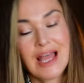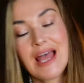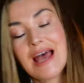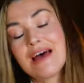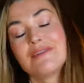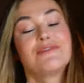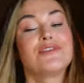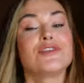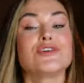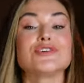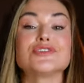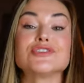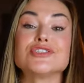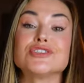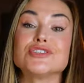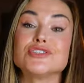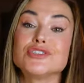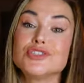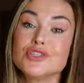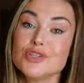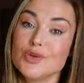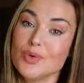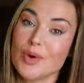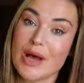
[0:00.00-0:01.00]
And for those that
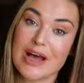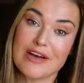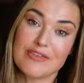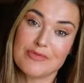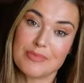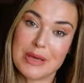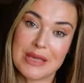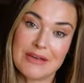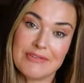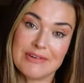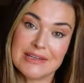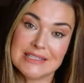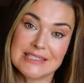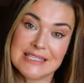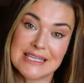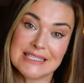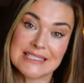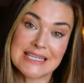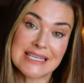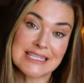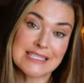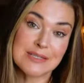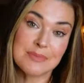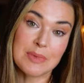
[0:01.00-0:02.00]
do have periods, they
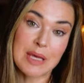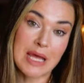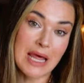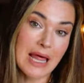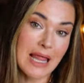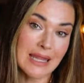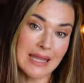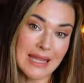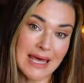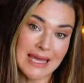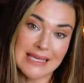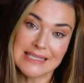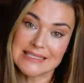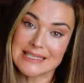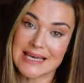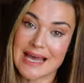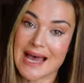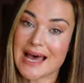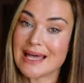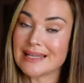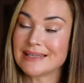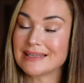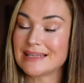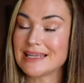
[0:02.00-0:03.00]
tend to be lighter
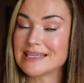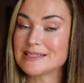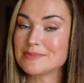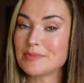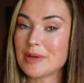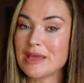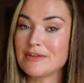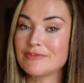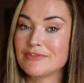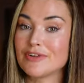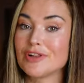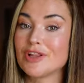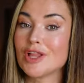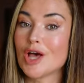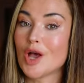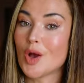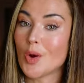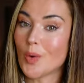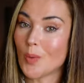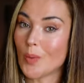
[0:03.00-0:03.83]
and less painful.